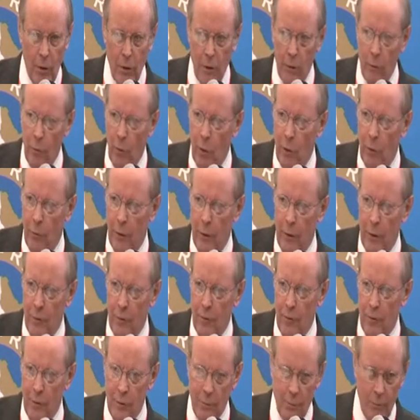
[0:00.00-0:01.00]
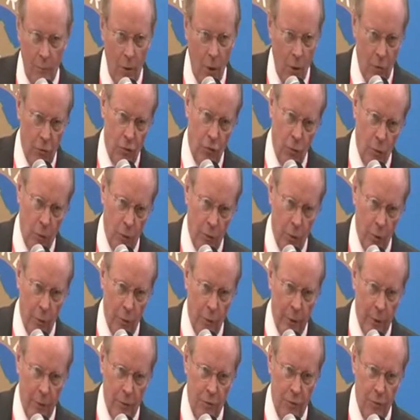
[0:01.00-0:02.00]
on oil rigs and onshore oil
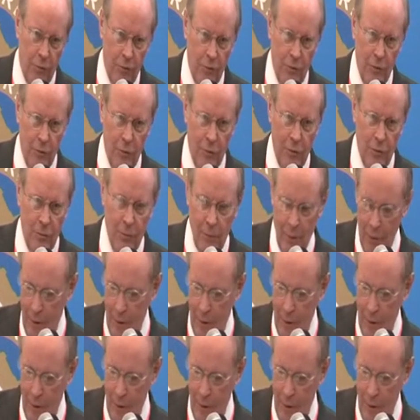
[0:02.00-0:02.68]
rigs just to